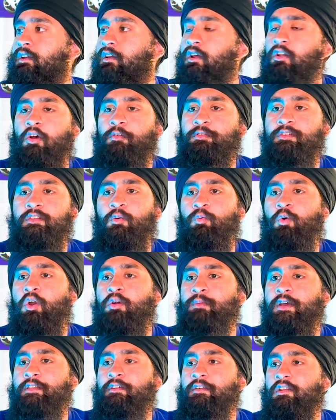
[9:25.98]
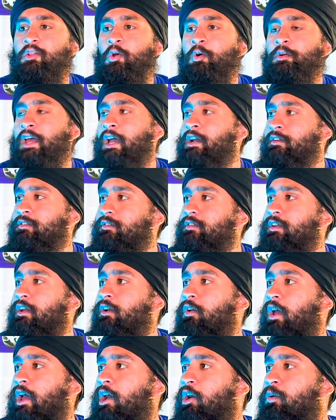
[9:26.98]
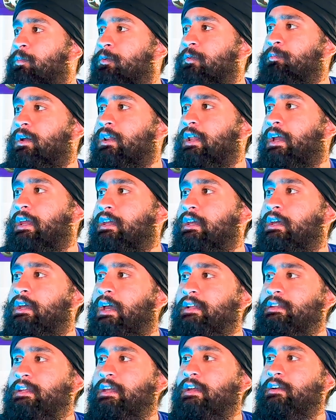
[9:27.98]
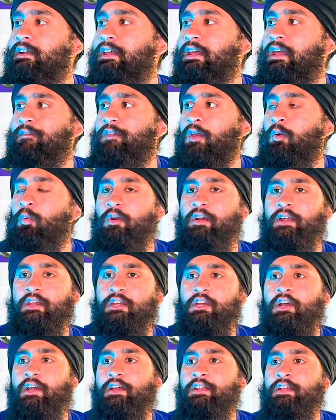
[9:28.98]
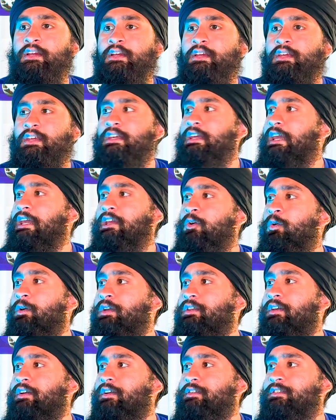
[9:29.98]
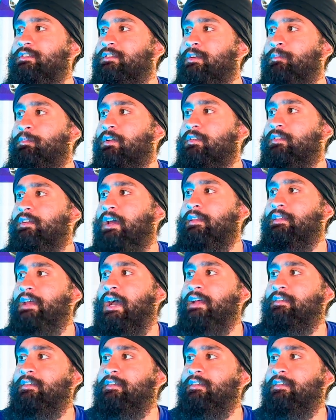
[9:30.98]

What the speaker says: And obviously the warm weather and low taxes there helps, but like, at the end of the day, if they weren't good, he ain't going there. Just simple as that.